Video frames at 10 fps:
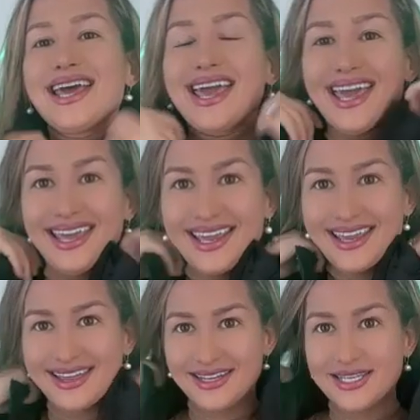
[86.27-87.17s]

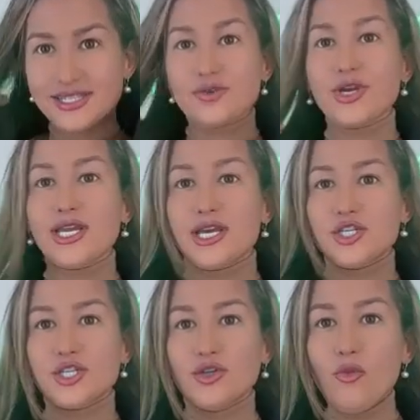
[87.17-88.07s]
And yes, you can actually
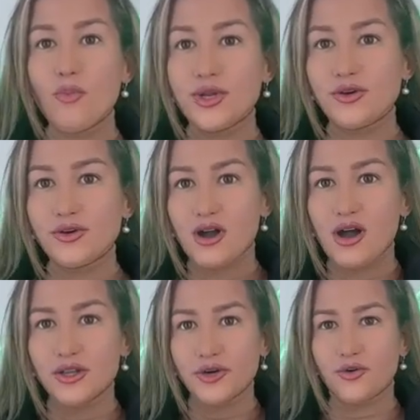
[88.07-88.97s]
open your
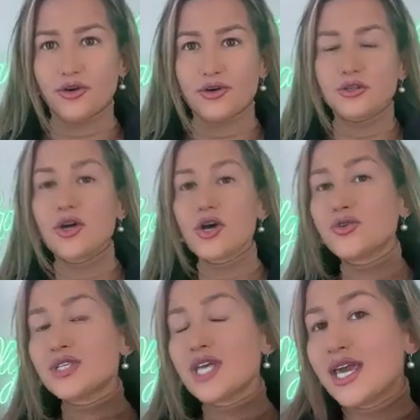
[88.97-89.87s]
collar or close.
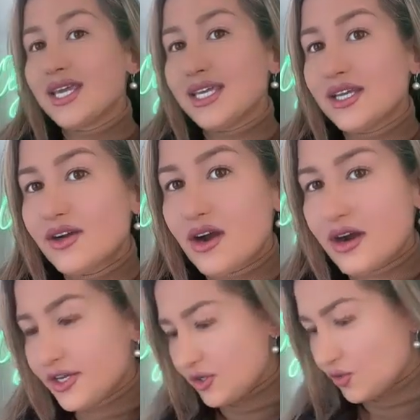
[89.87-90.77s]
Here are
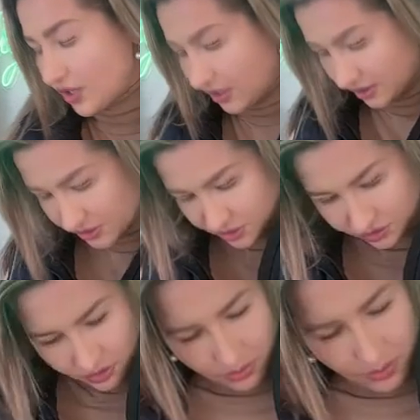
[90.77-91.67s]
your
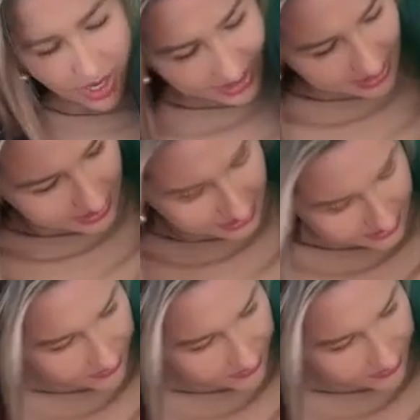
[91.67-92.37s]
control buttons.